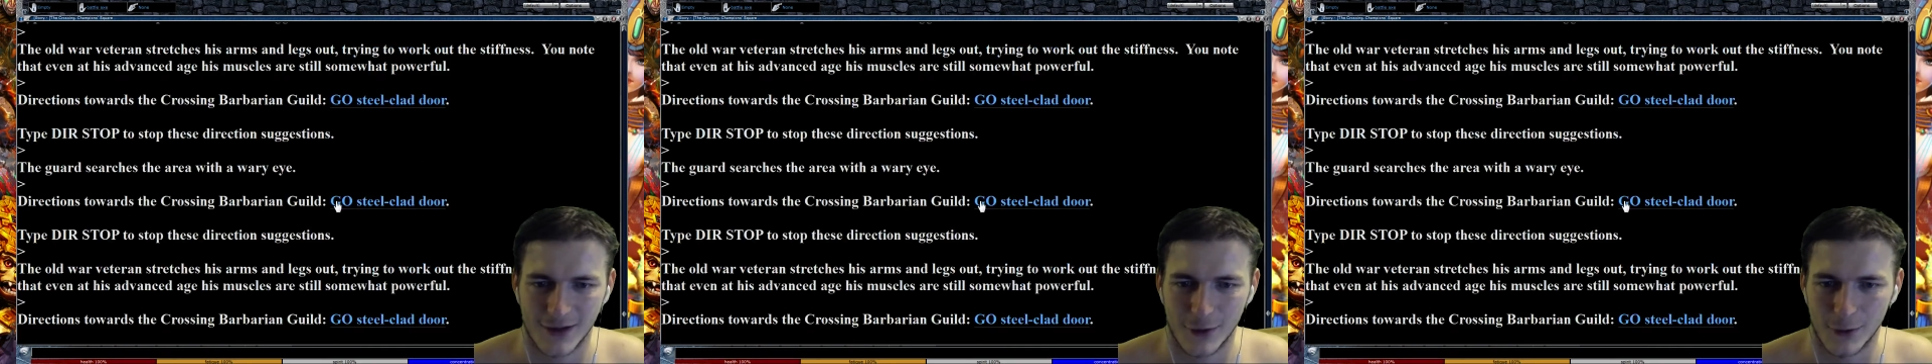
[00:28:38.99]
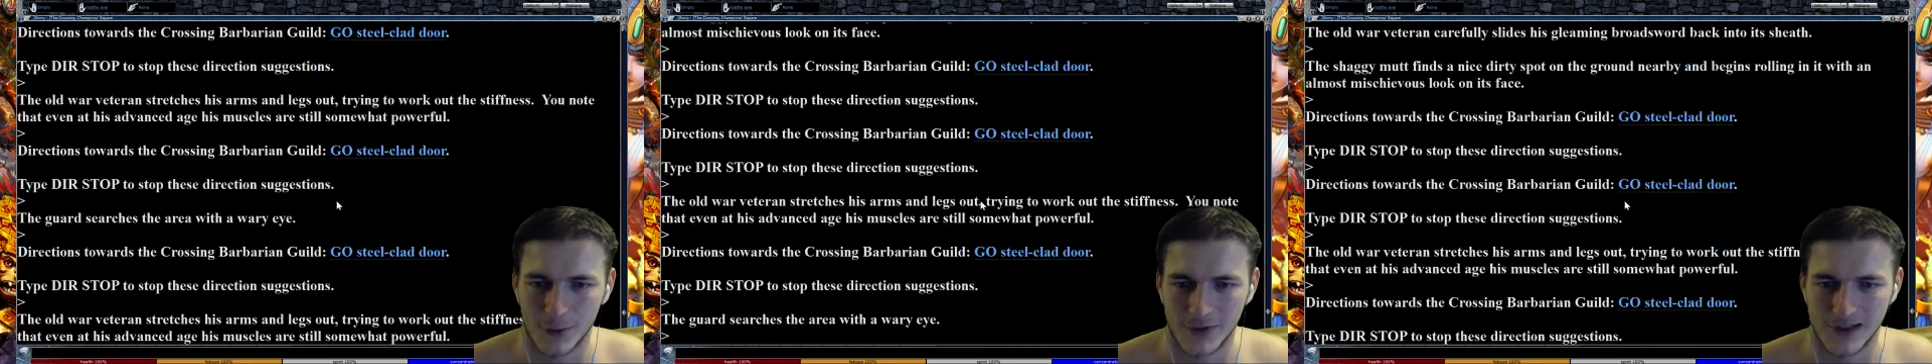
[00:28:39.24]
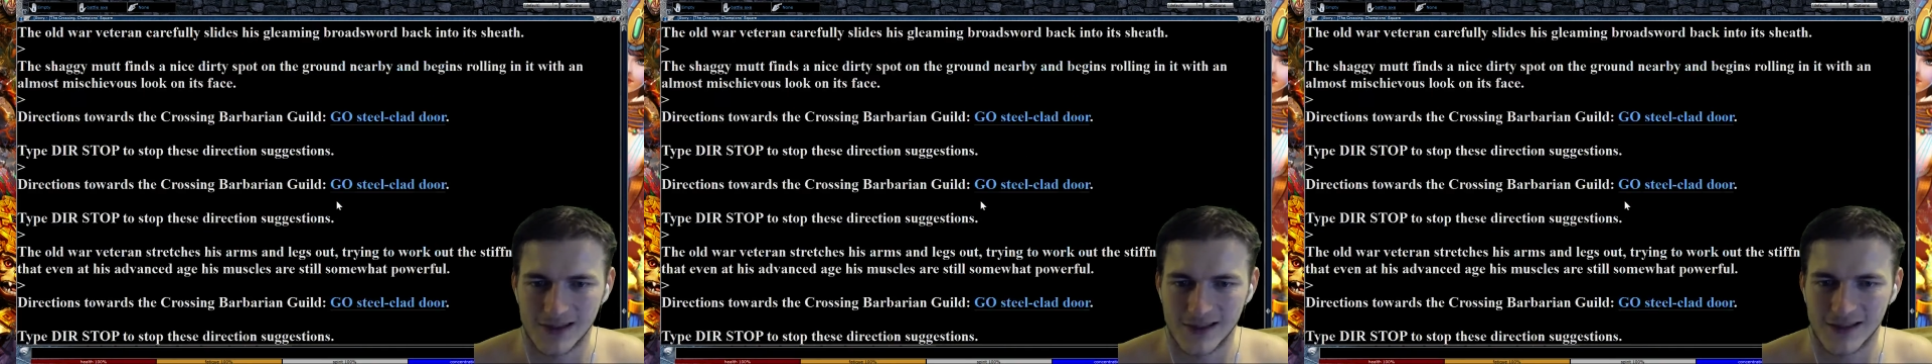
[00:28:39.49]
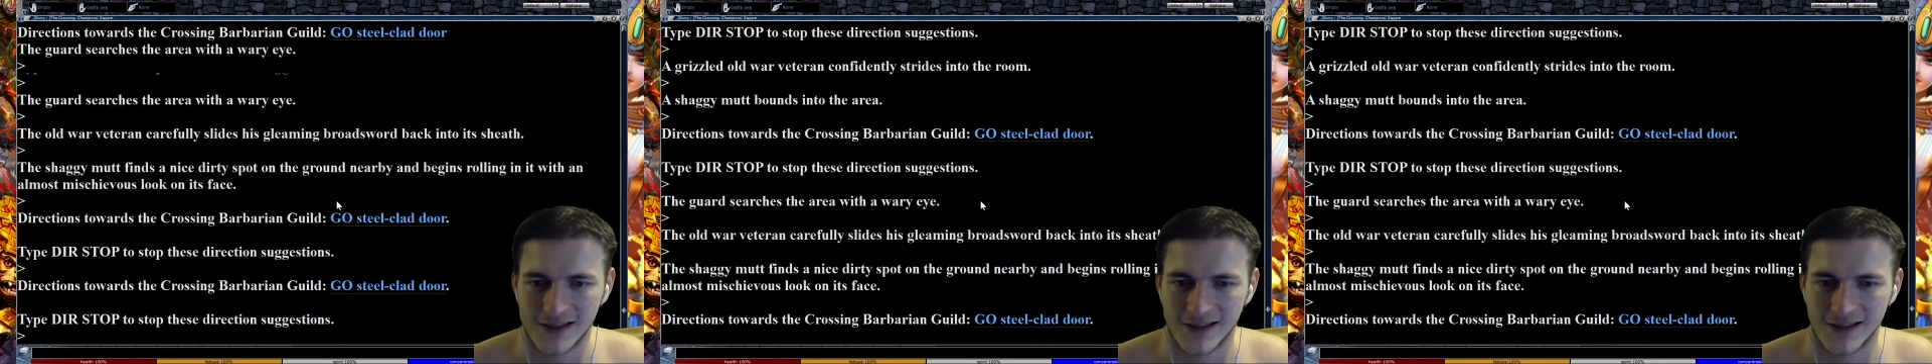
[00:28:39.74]

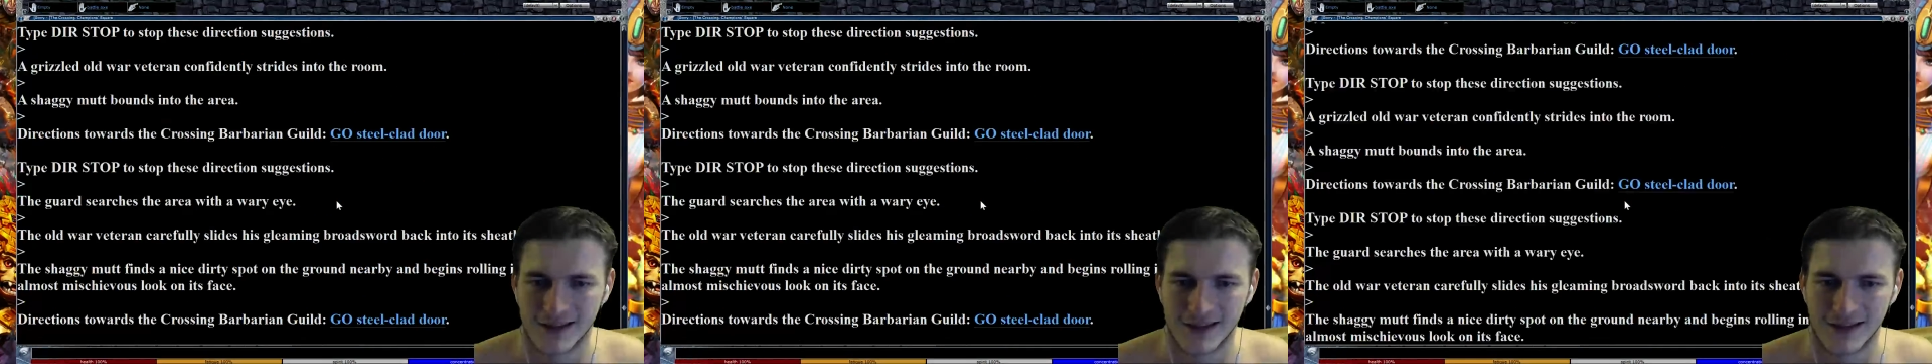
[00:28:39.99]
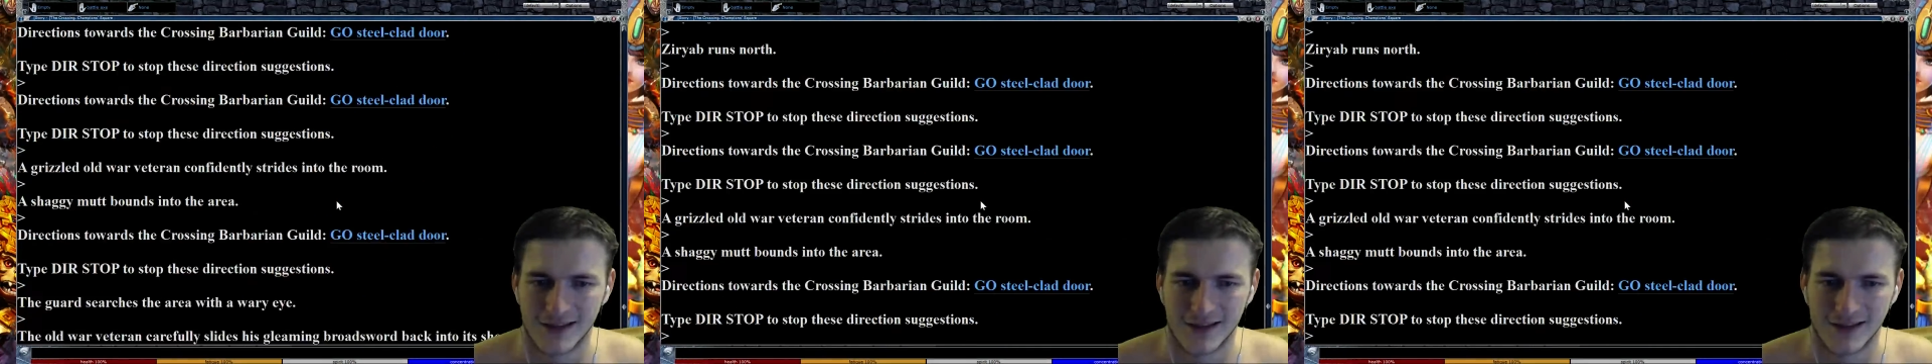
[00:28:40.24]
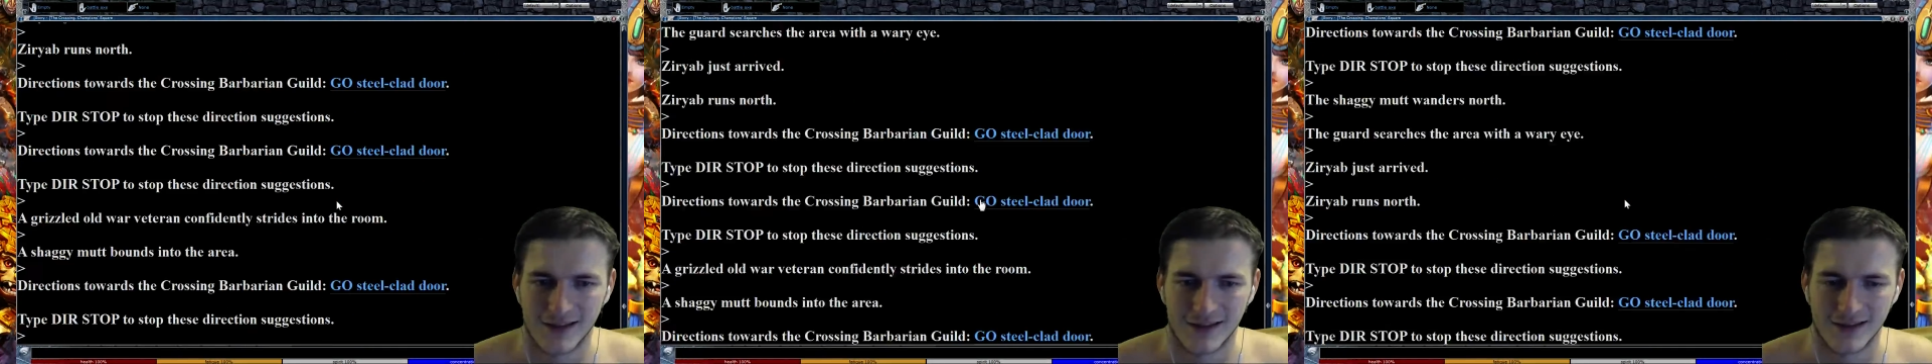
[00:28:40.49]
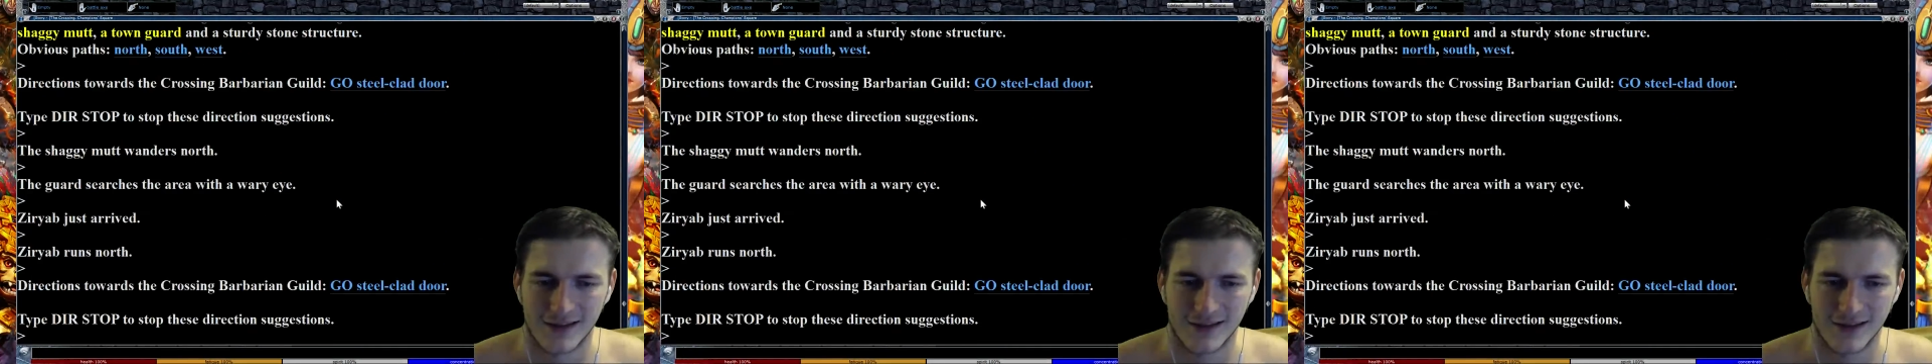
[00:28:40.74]
always.
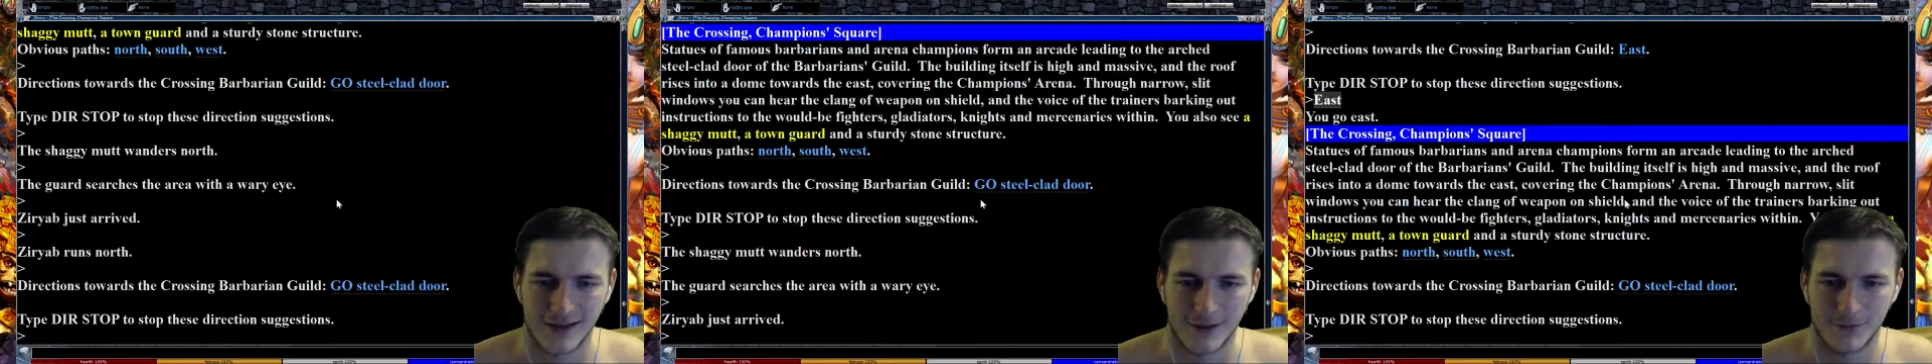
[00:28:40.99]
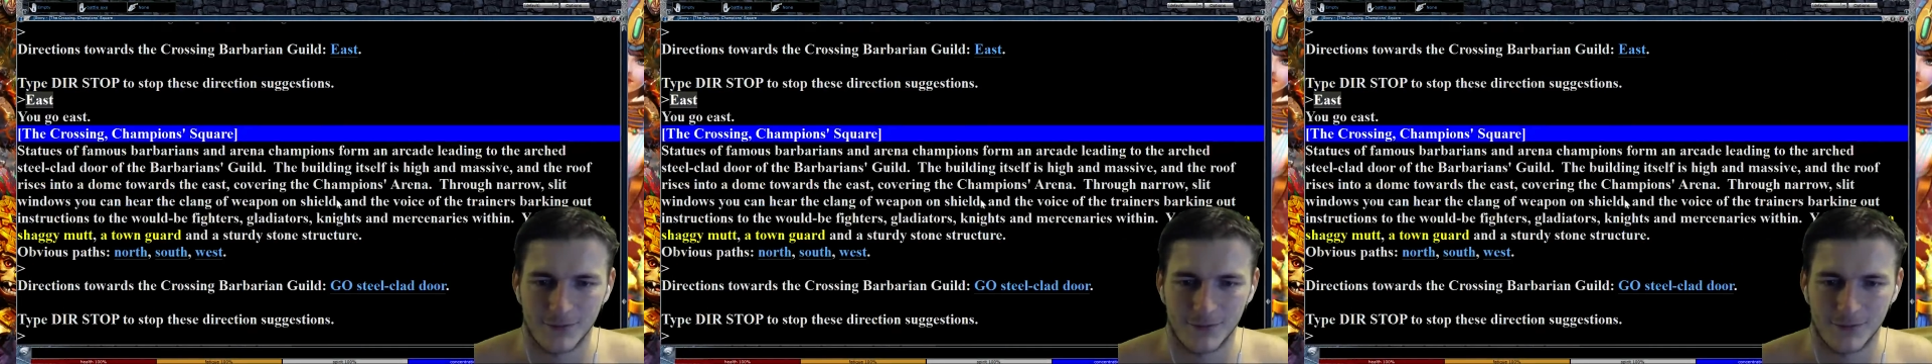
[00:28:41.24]
Yeah.